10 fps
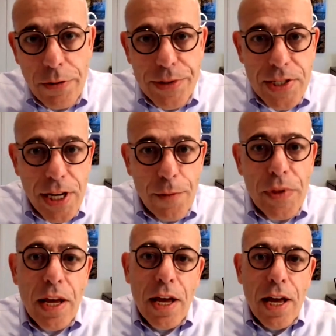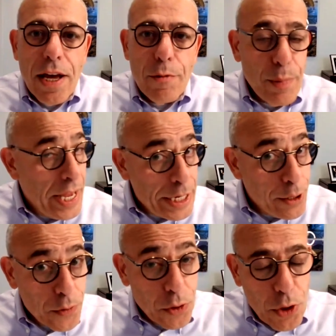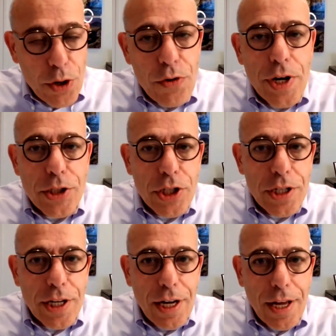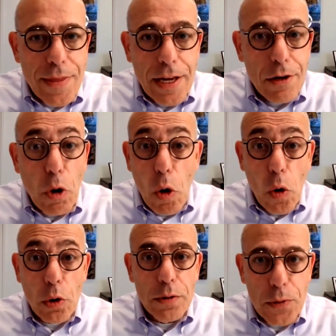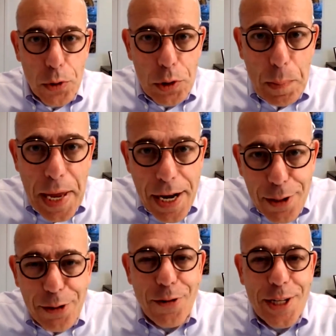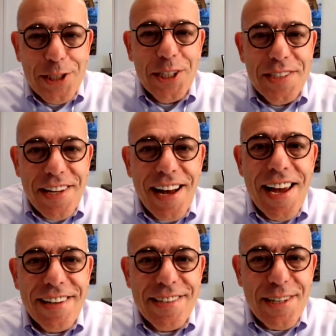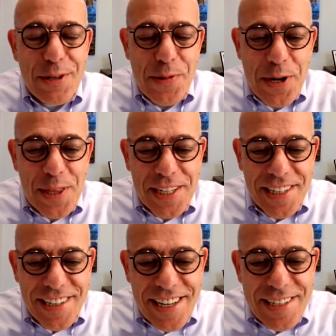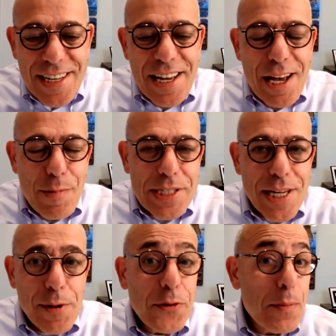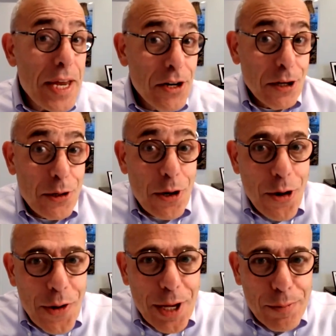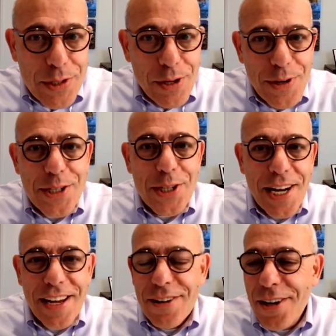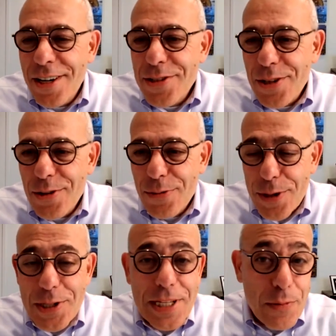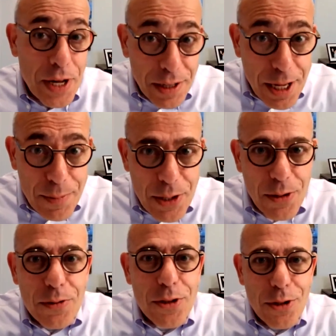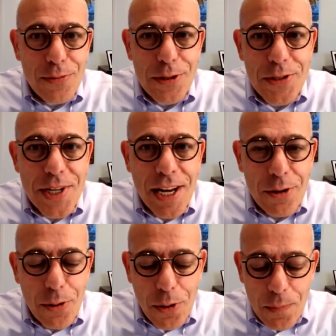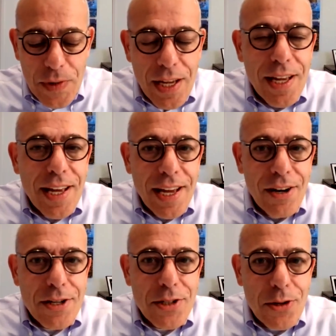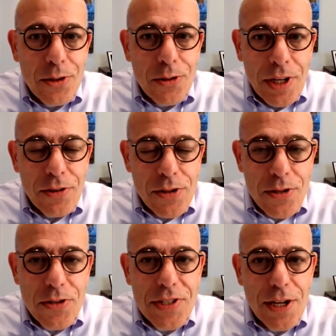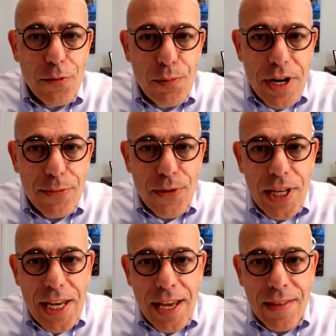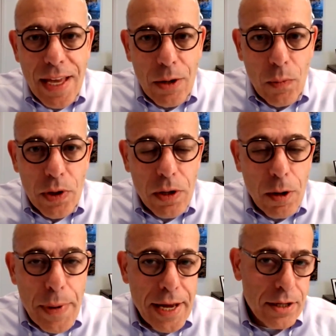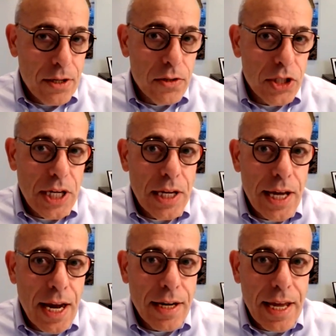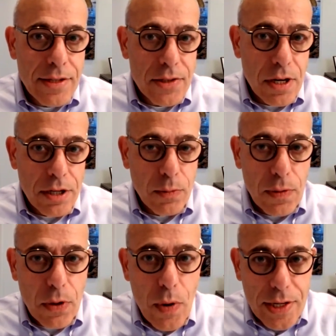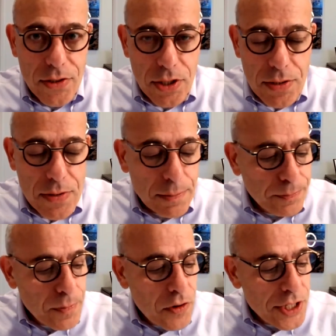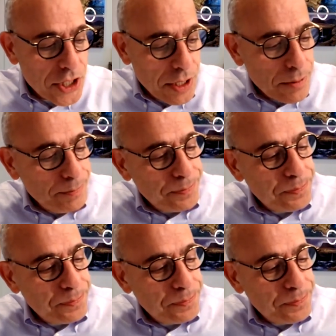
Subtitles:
Officer. Many of you know Richard, and I think all of you depend on Richard's guidance and the work that he does, but some of you may not know him. So Richard, I'm going to ask you, firstly, welcome you to your first town hall and ask you to introduce yourself briefly, and then we'll go back to you, Sheila, and get started with the questions. Richard.